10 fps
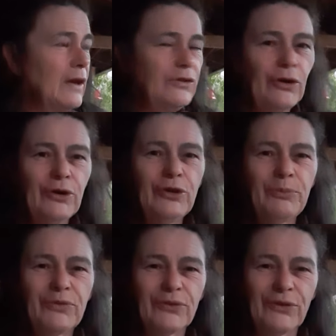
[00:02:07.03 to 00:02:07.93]

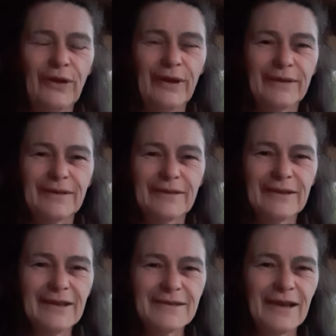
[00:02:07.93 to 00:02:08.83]
terms for that,
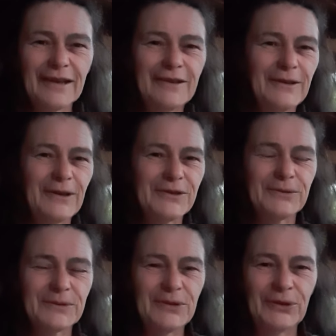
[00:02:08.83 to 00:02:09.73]
uh,
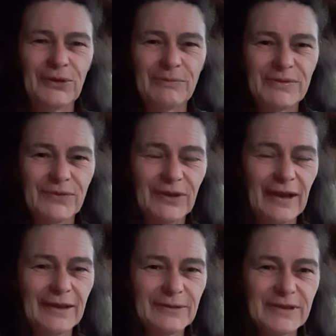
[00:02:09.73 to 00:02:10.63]
psychological terms for
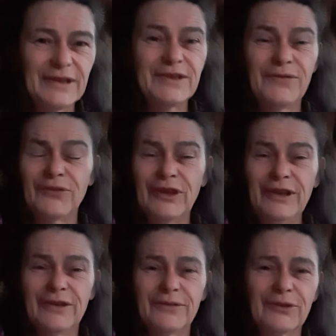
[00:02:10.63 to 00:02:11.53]
that.
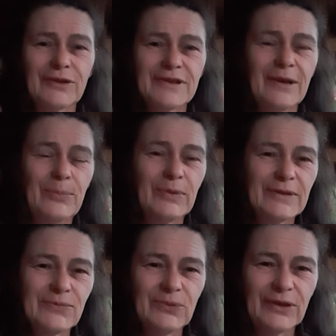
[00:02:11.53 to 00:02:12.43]
Schizophrenia, for example,
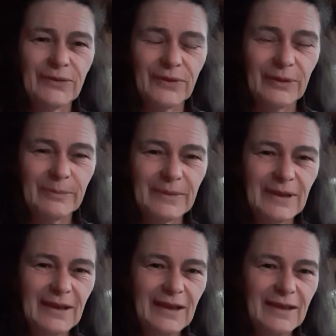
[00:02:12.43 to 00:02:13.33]
is one of them.
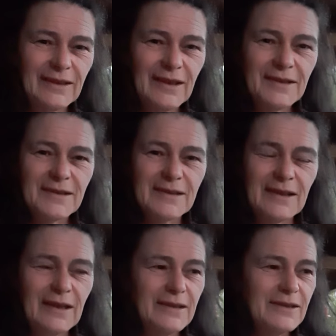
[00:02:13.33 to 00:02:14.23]
Yes,
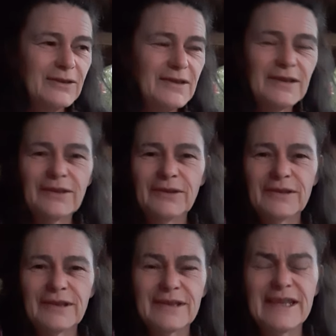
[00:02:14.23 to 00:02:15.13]
it's considered a
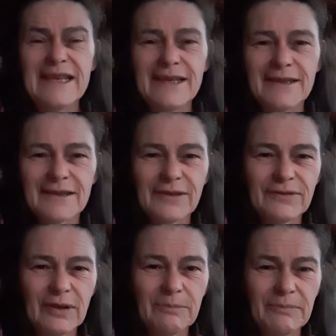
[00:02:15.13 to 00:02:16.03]
disease of
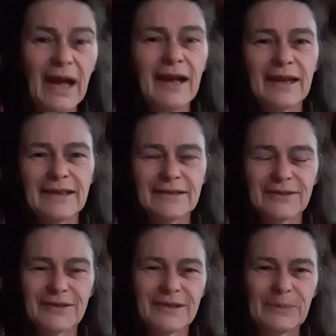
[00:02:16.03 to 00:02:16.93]
the mind
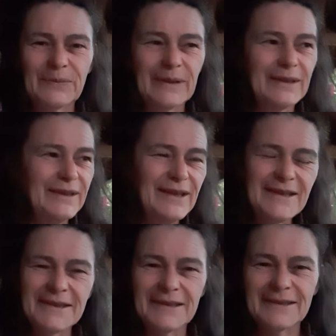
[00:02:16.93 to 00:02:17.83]
or something.
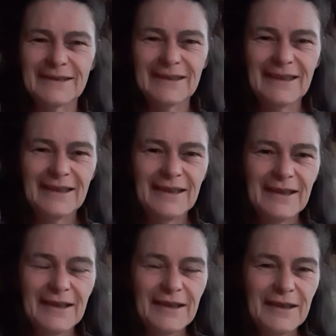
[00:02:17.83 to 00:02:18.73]
Is it?
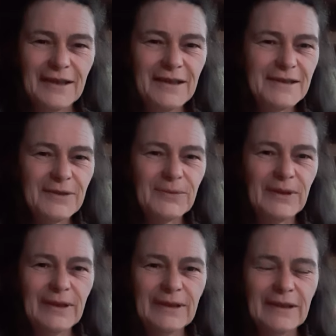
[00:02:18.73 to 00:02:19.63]
Is it
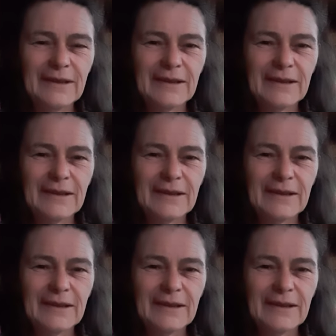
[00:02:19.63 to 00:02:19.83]
really?